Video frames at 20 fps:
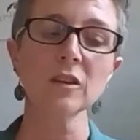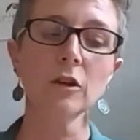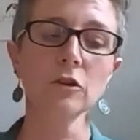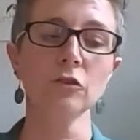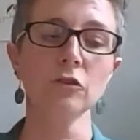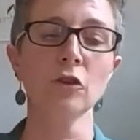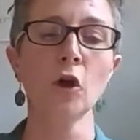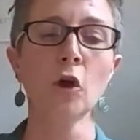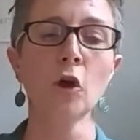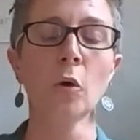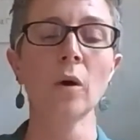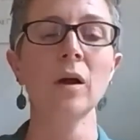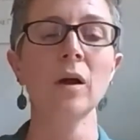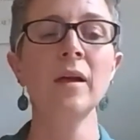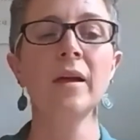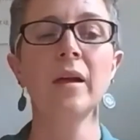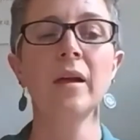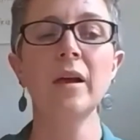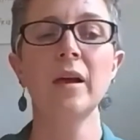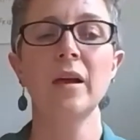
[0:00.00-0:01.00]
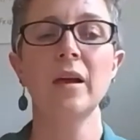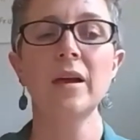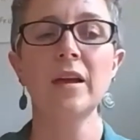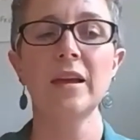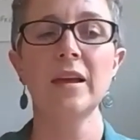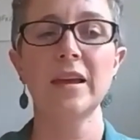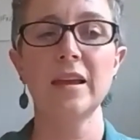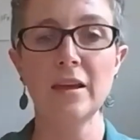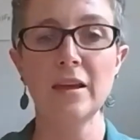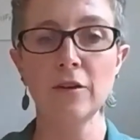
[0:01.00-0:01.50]
So
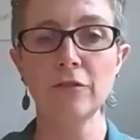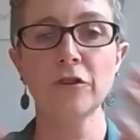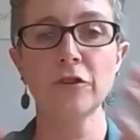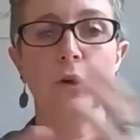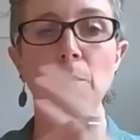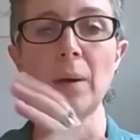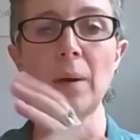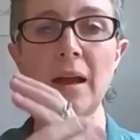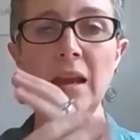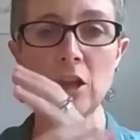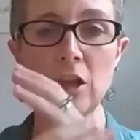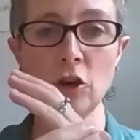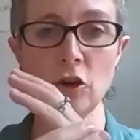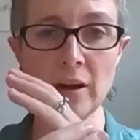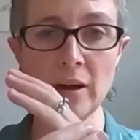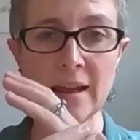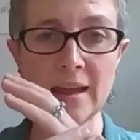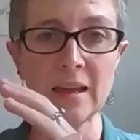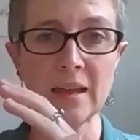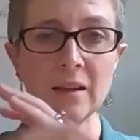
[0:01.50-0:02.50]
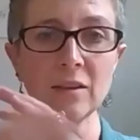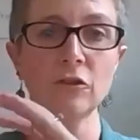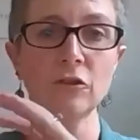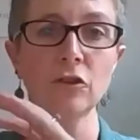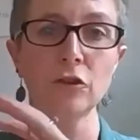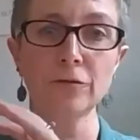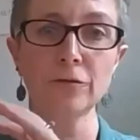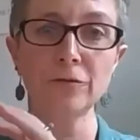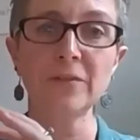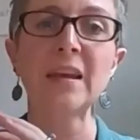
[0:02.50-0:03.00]
if they're biting your hands,
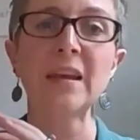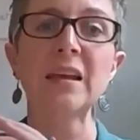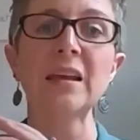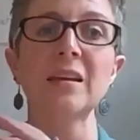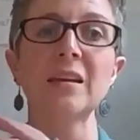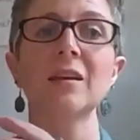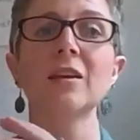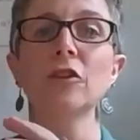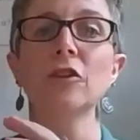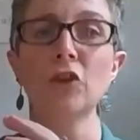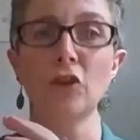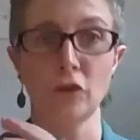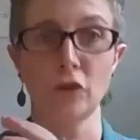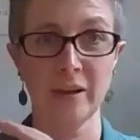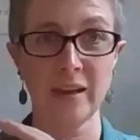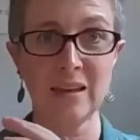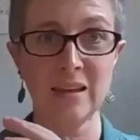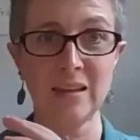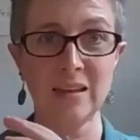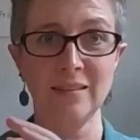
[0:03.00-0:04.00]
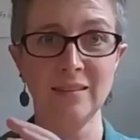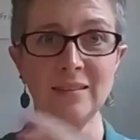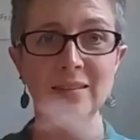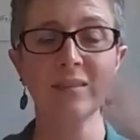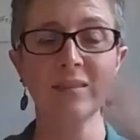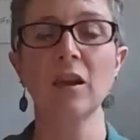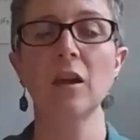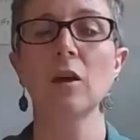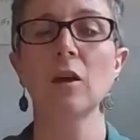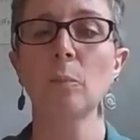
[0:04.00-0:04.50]
your feet, your
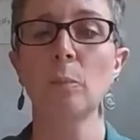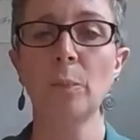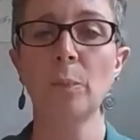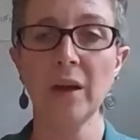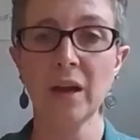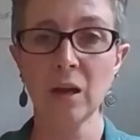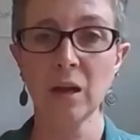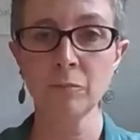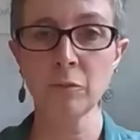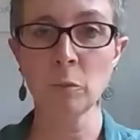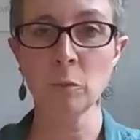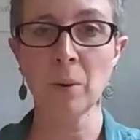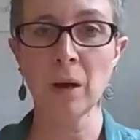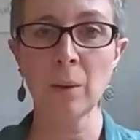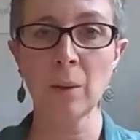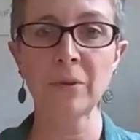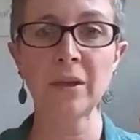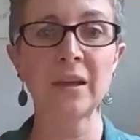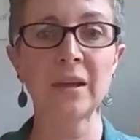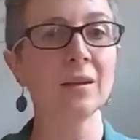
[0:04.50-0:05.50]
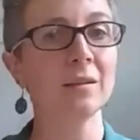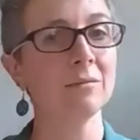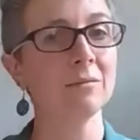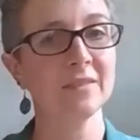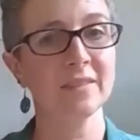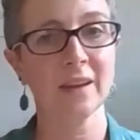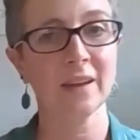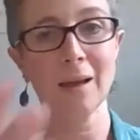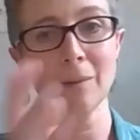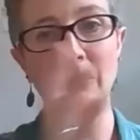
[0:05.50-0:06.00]
kids, pick up the puppy,
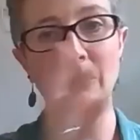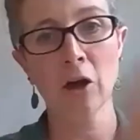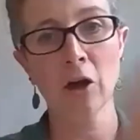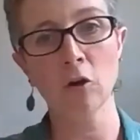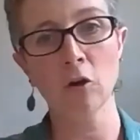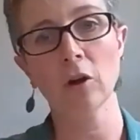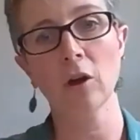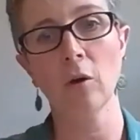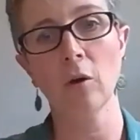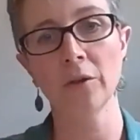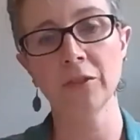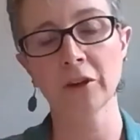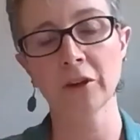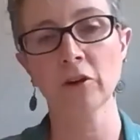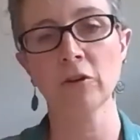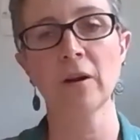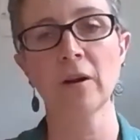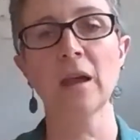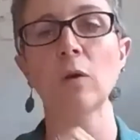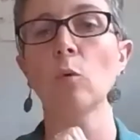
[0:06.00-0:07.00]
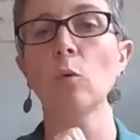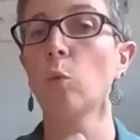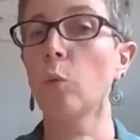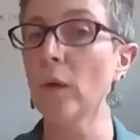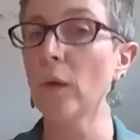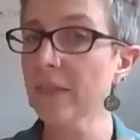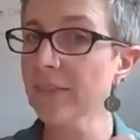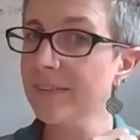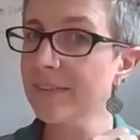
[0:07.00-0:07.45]
time out, go in the crate with